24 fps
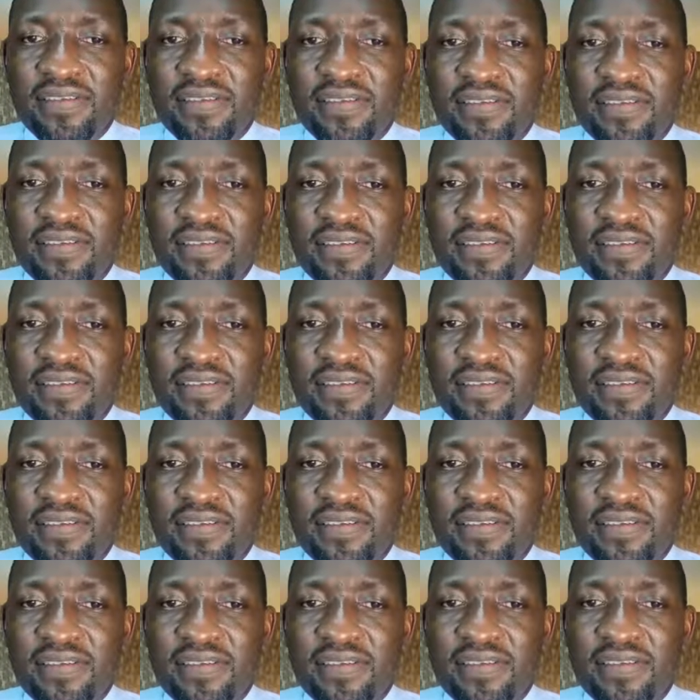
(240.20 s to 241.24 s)

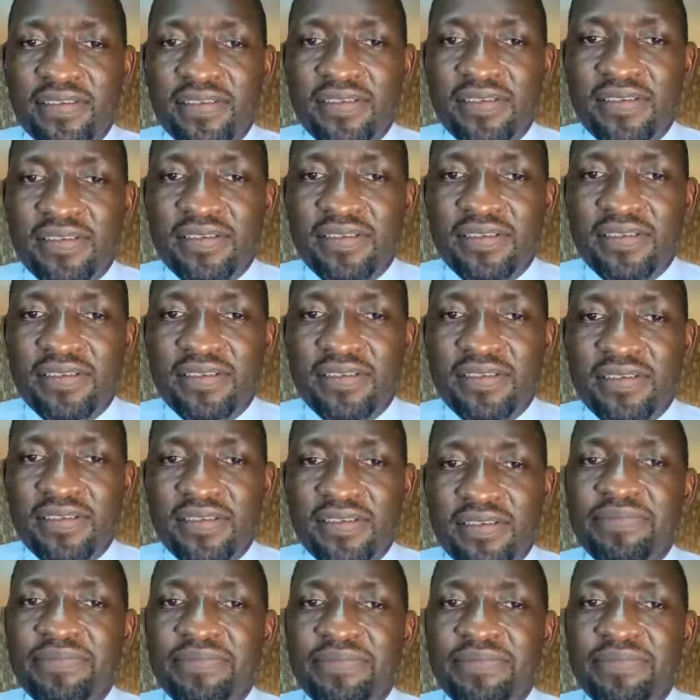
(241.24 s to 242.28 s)
membrane. And so
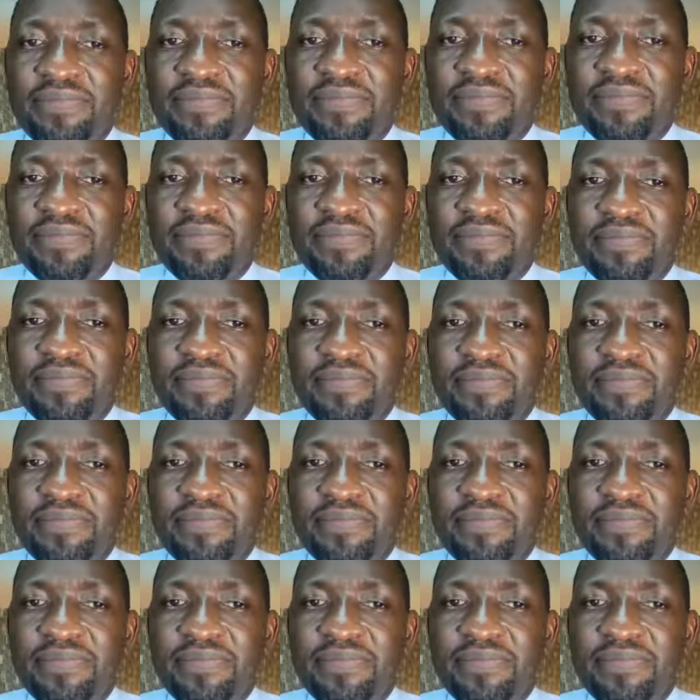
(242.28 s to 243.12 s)
just by diffusion,